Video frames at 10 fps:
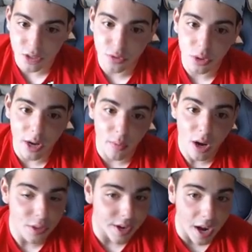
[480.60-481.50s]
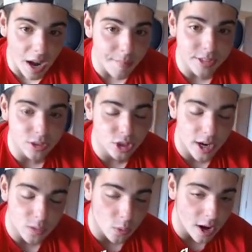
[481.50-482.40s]
If you like went on the comments and
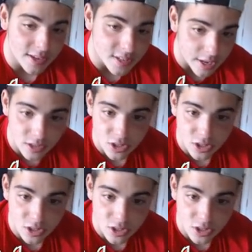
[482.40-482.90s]
checked what I said and